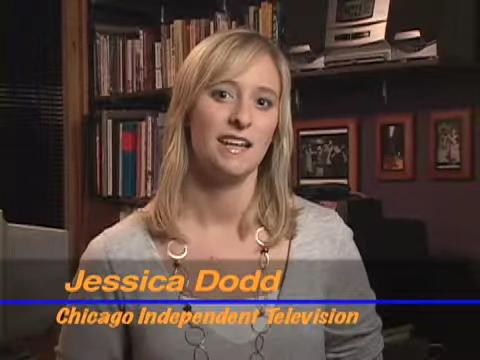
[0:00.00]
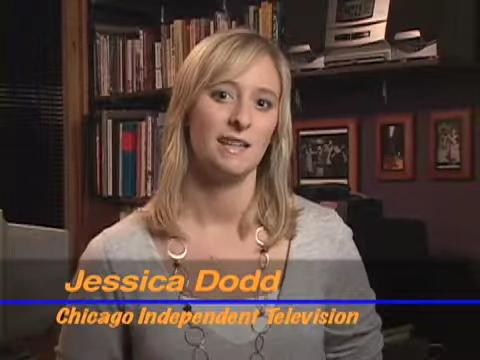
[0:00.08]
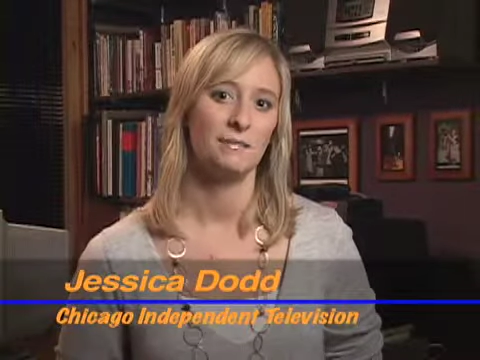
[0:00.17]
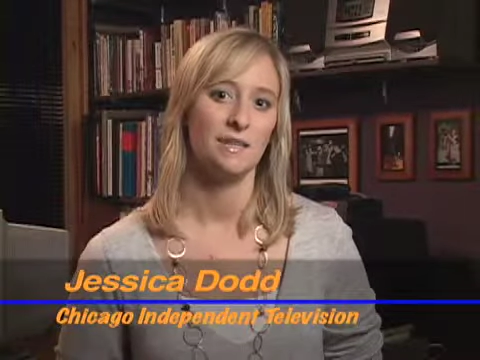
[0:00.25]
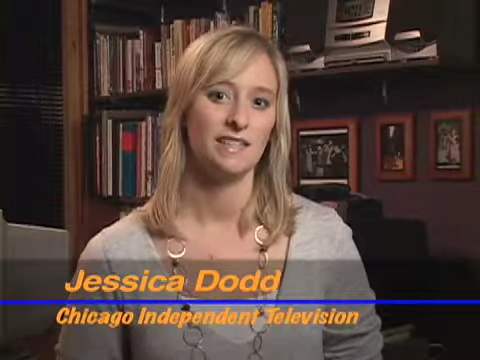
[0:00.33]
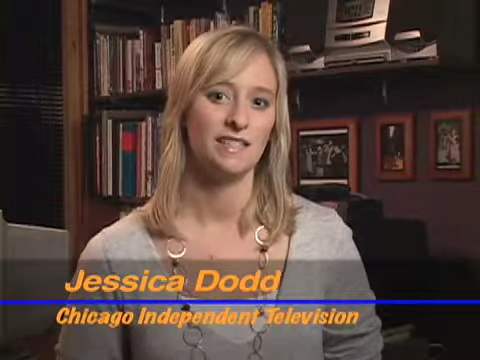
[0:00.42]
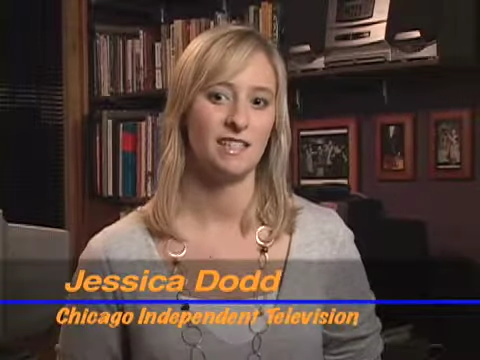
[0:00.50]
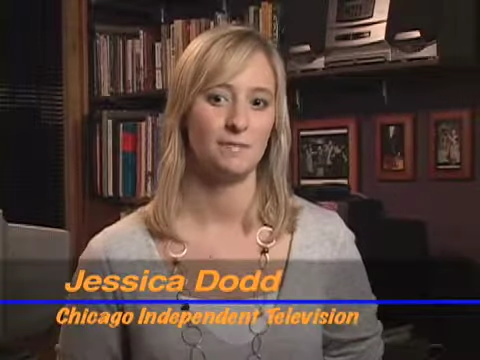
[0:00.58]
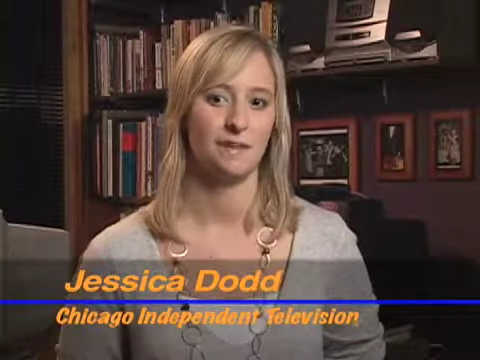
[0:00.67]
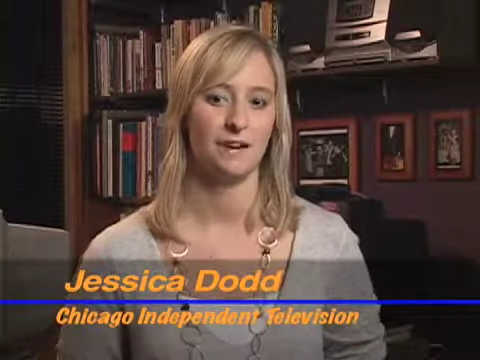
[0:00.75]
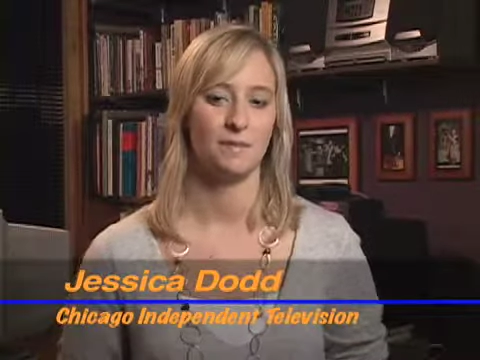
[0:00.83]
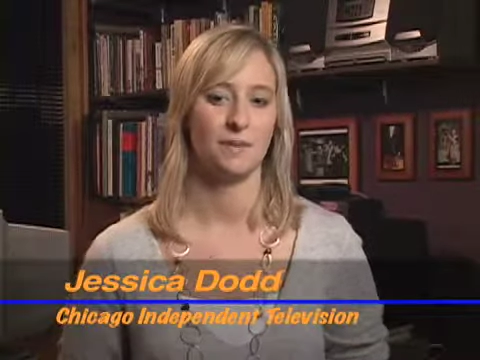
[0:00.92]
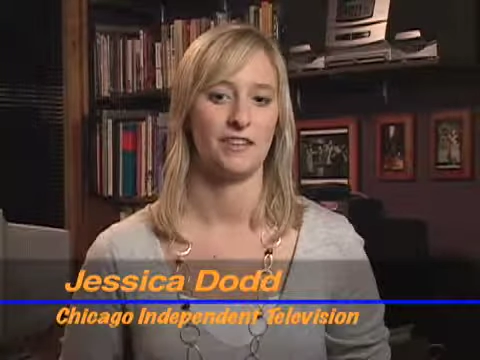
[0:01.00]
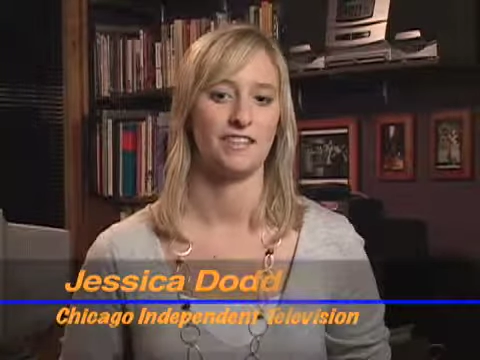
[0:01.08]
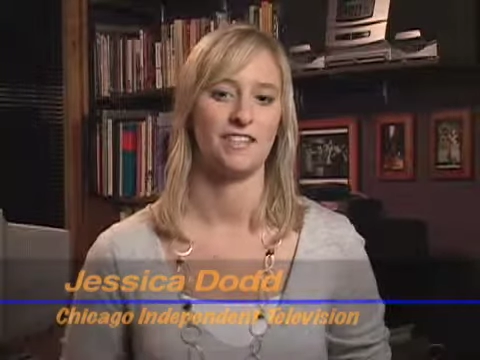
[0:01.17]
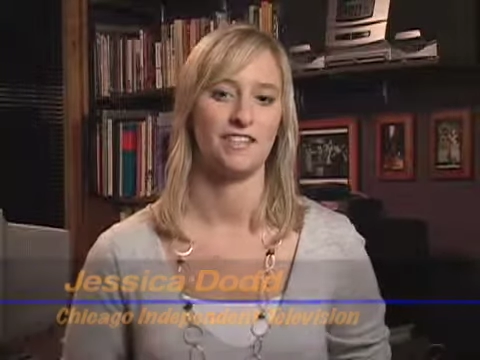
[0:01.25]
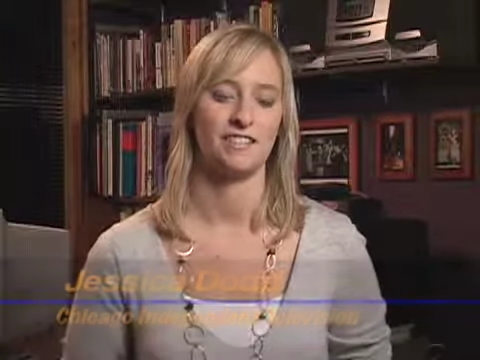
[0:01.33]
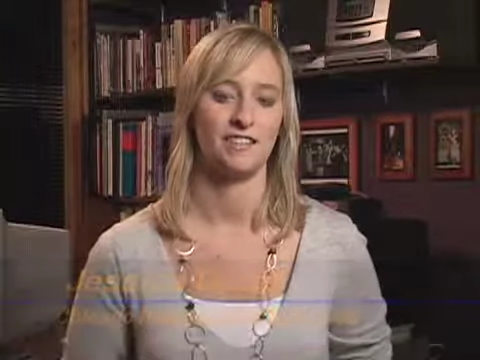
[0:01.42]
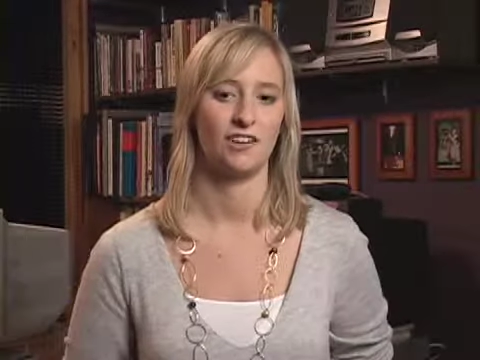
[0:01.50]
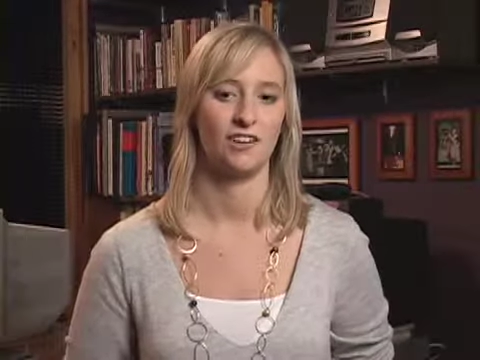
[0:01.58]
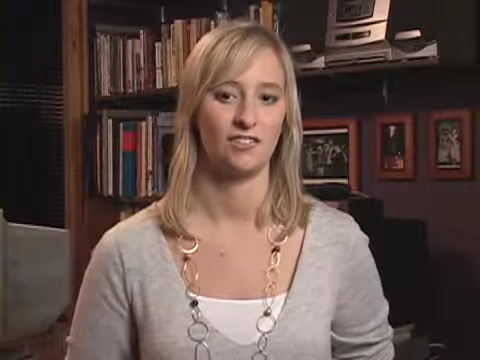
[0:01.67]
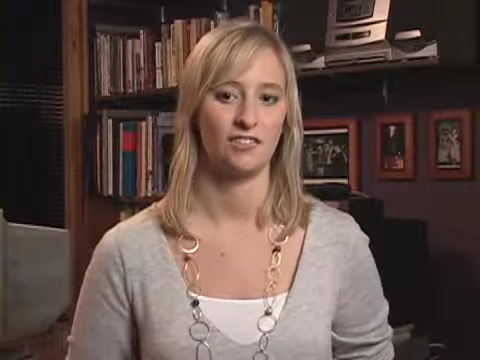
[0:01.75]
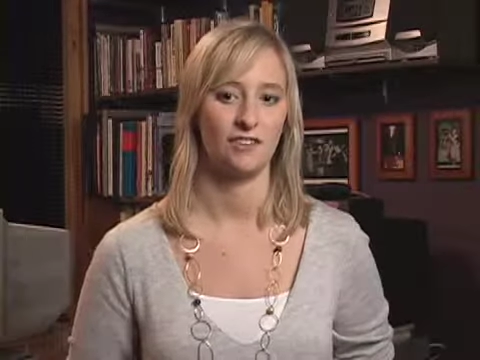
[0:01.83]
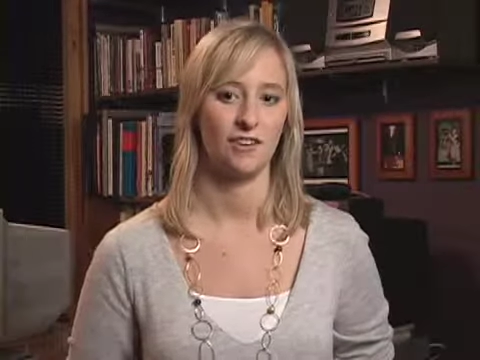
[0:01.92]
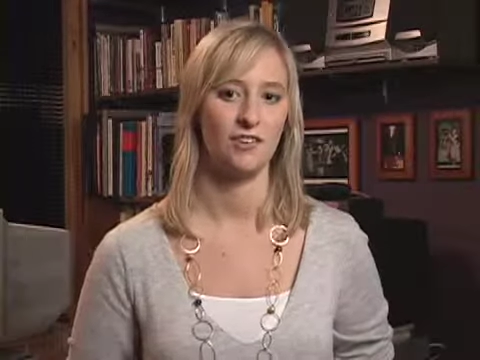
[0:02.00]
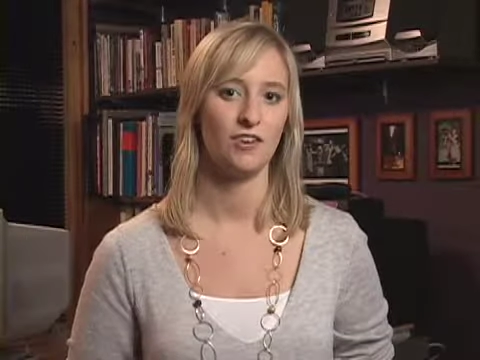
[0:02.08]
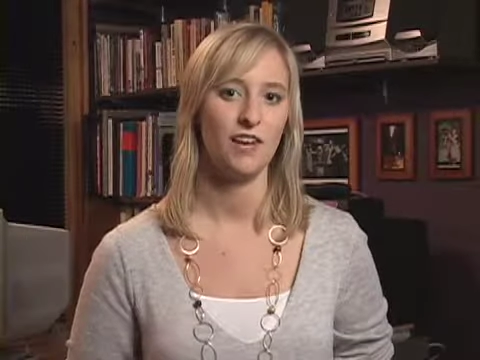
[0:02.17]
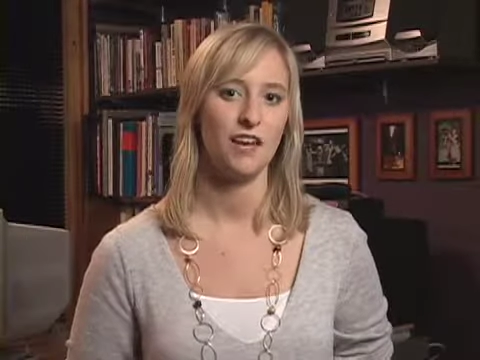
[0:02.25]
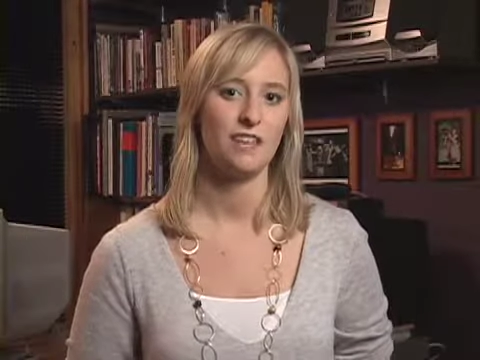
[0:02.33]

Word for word: in peacekeeping operations in Kosovo.